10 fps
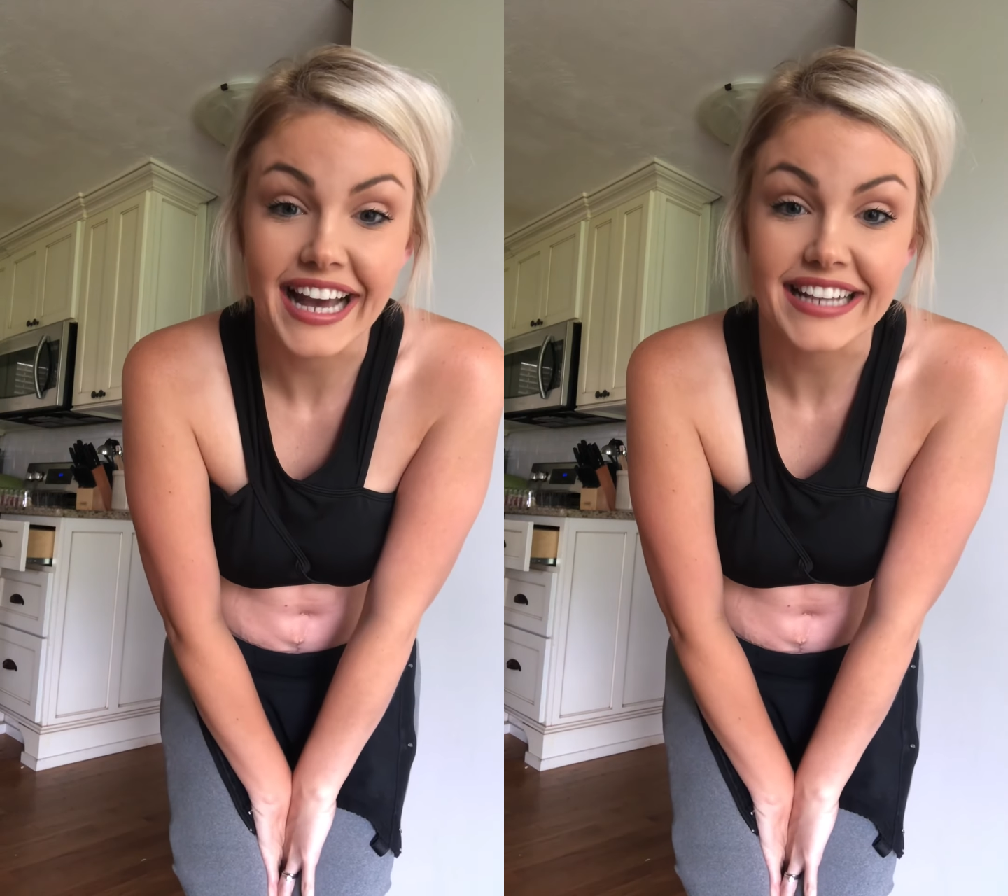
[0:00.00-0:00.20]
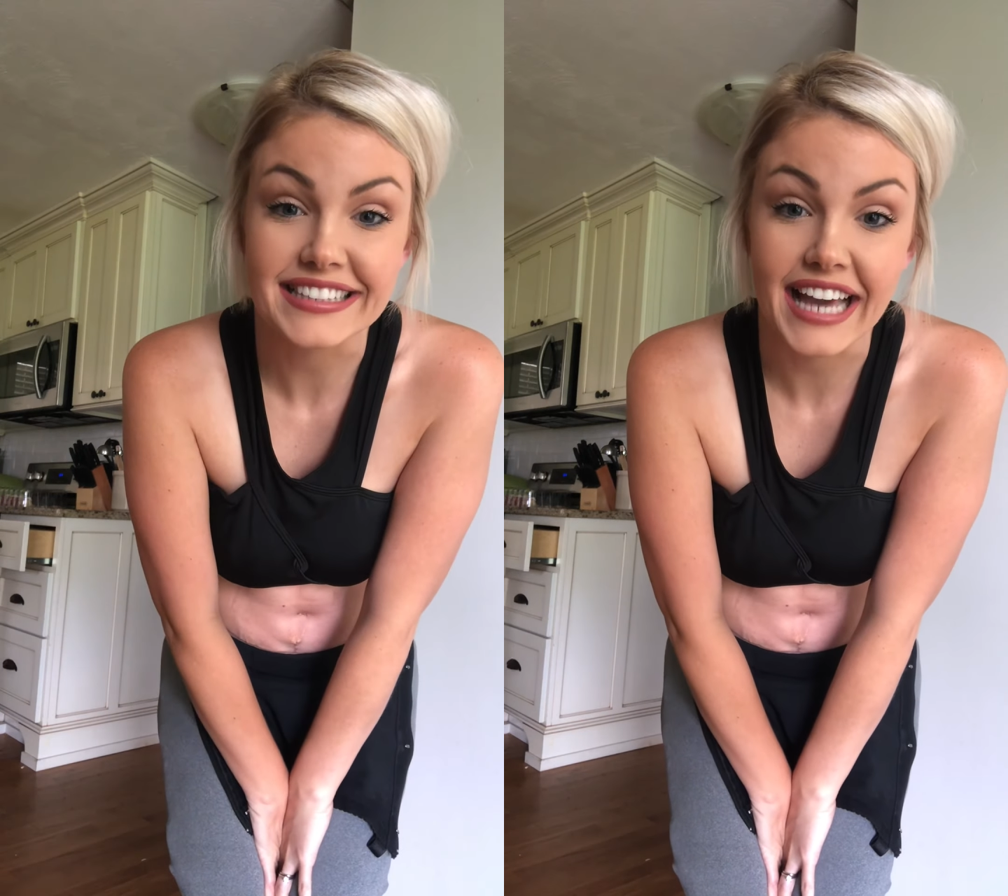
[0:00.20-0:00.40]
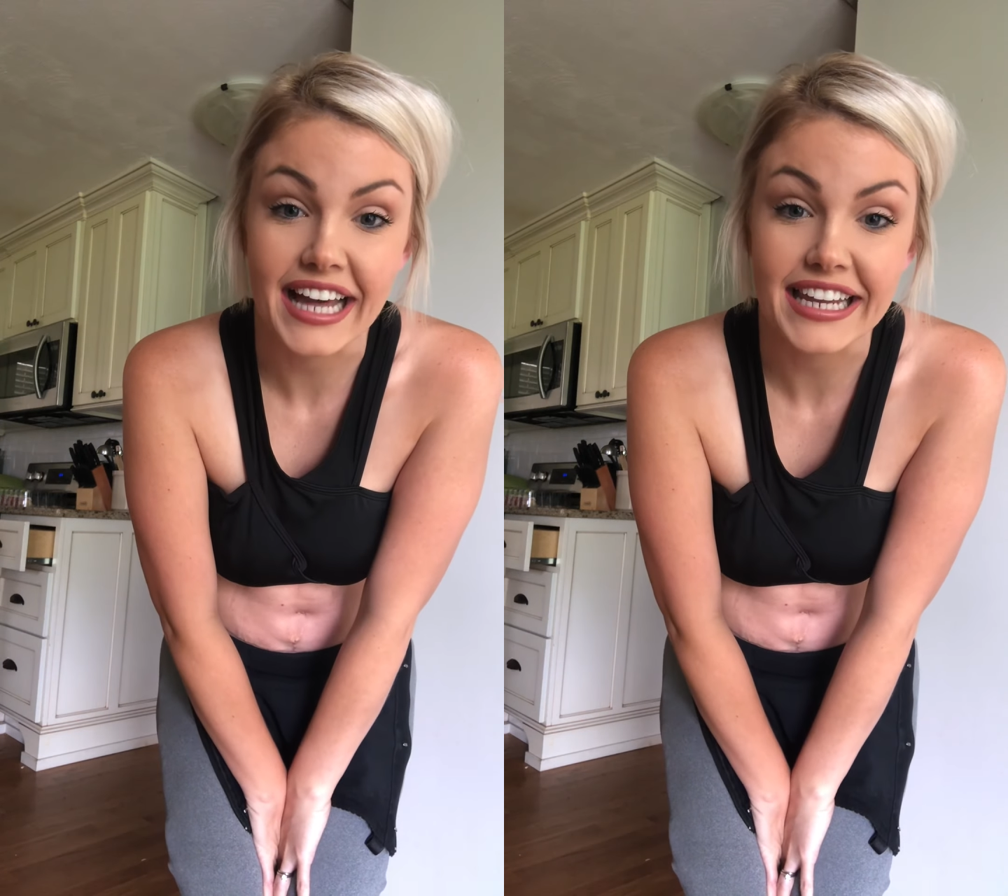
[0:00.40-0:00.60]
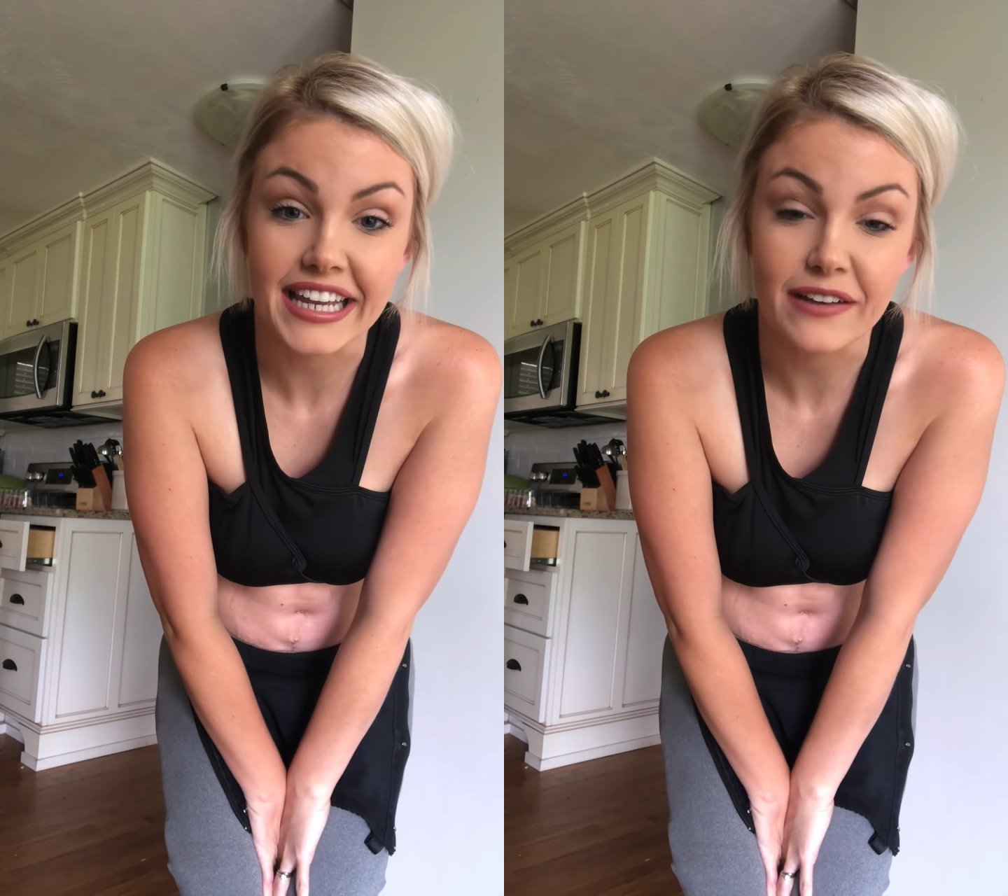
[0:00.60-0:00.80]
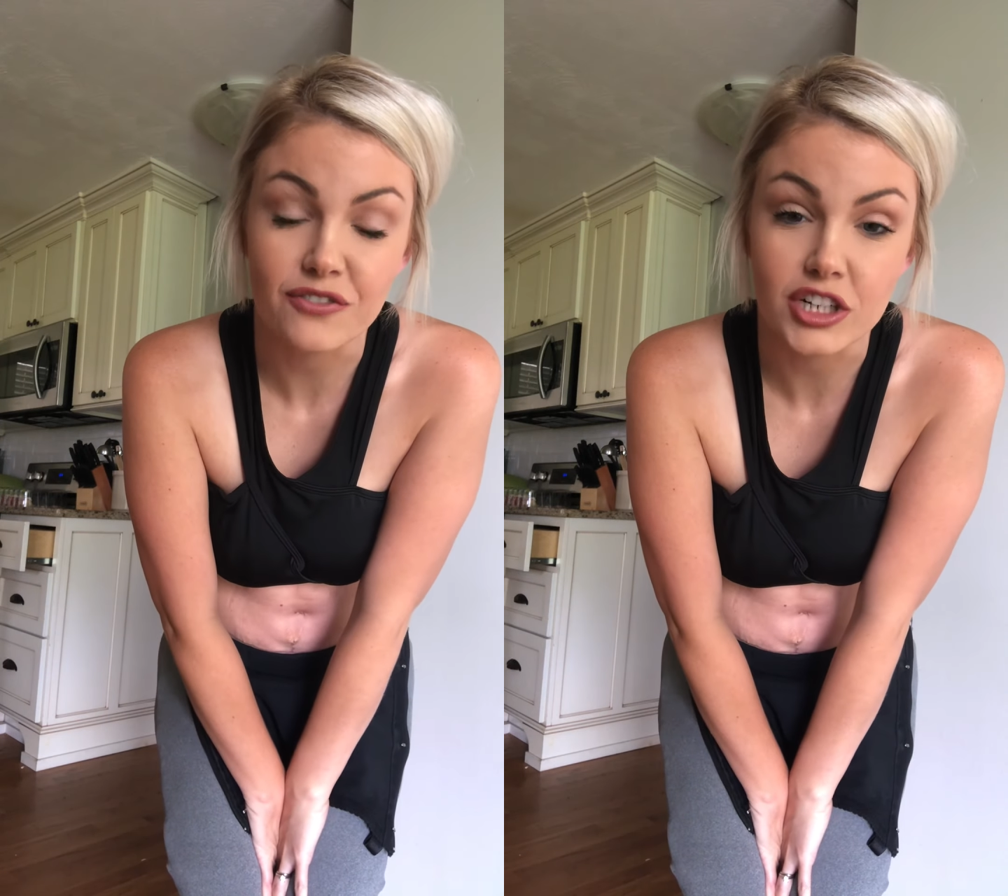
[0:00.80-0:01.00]
that's kind of
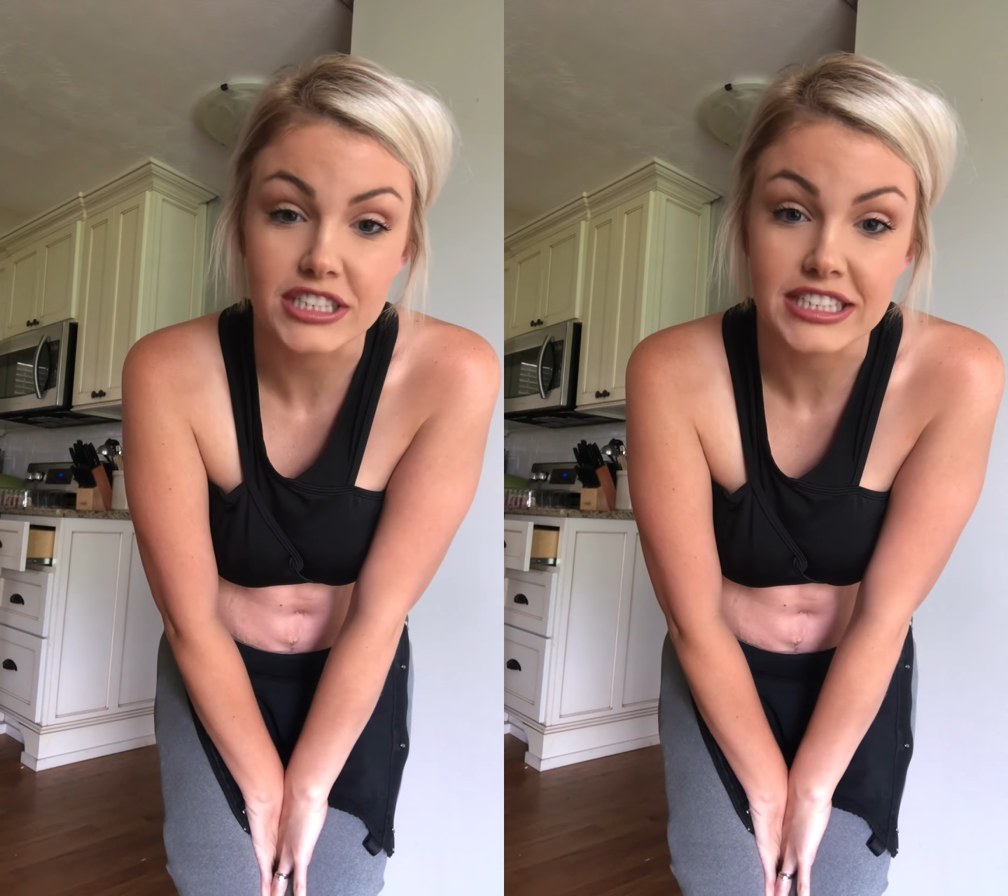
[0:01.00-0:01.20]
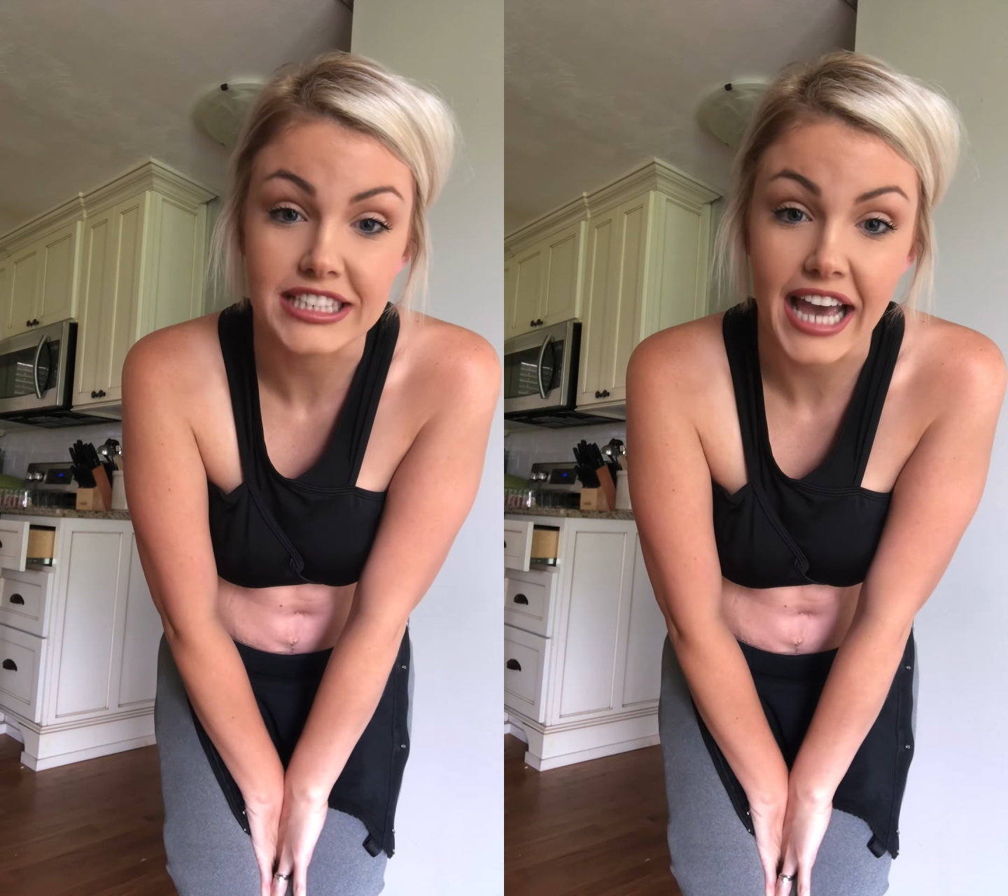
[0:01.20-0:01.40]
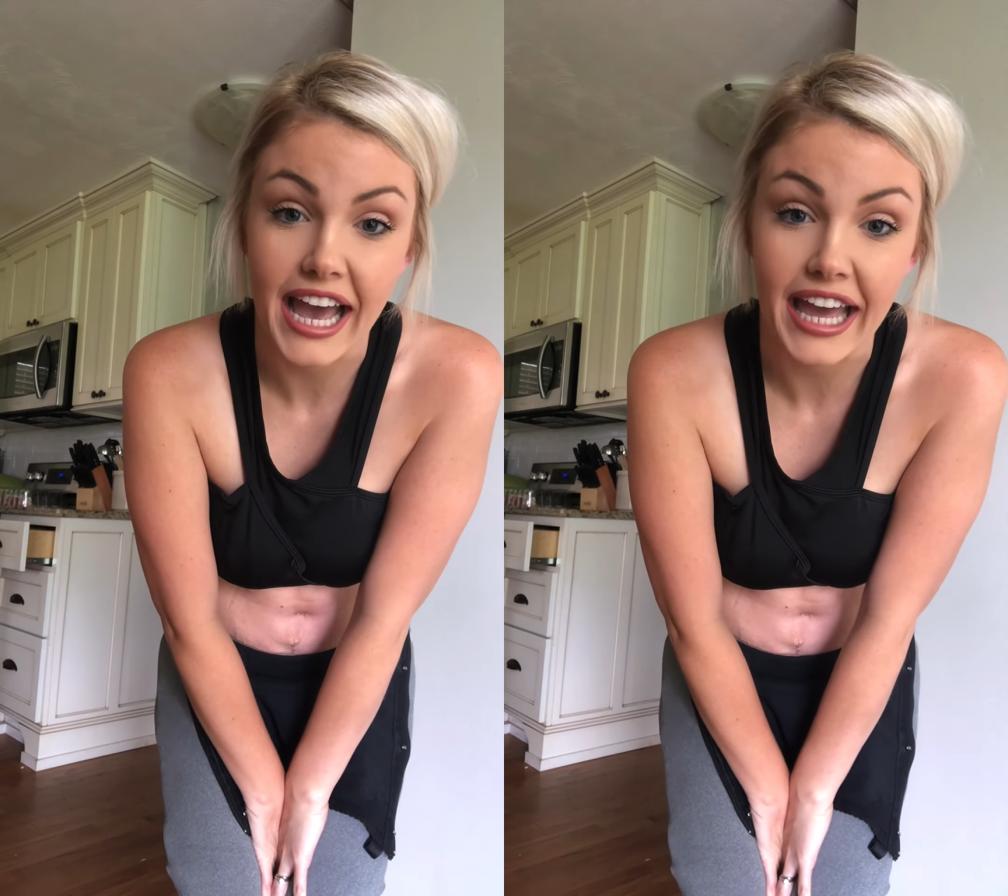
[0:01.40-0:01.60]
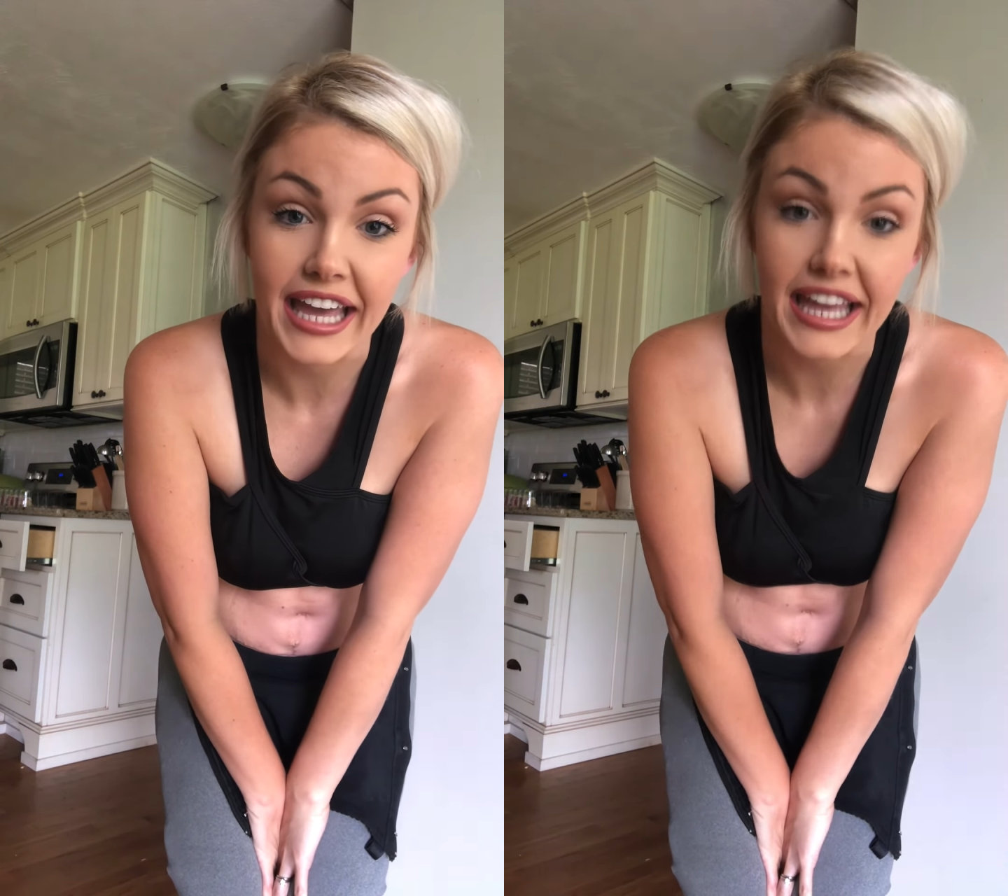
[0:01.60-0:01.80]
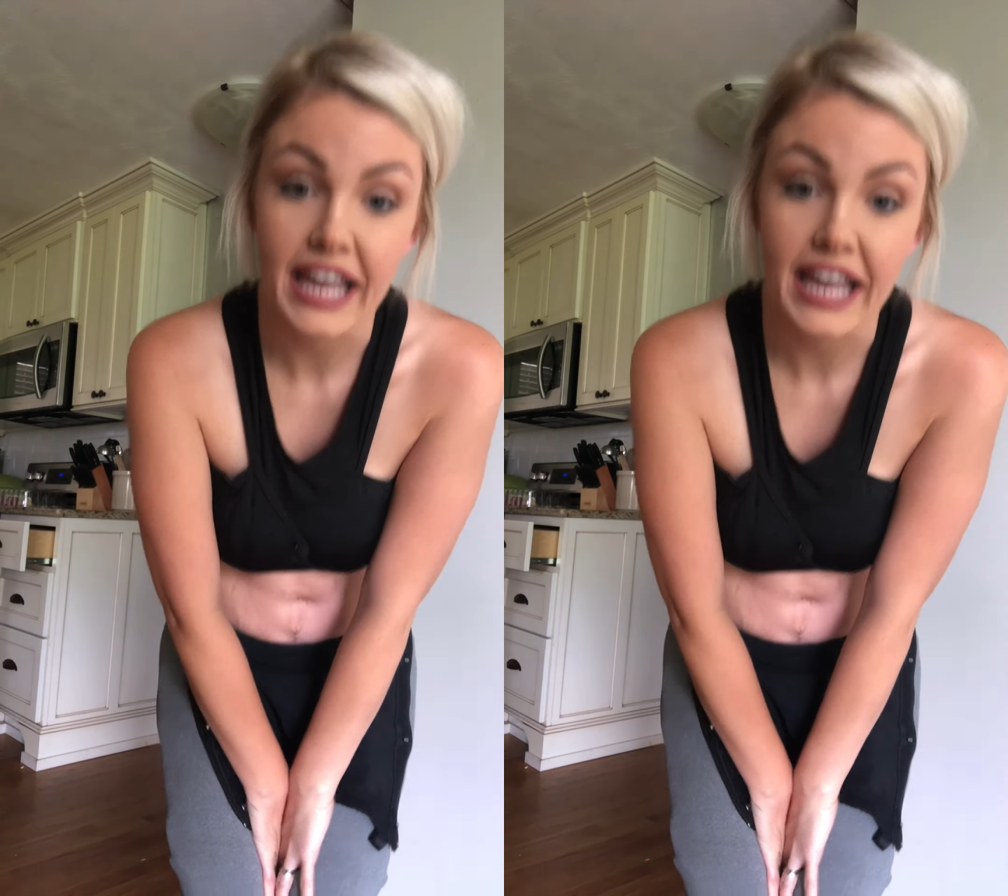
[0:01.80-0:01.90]
it for today.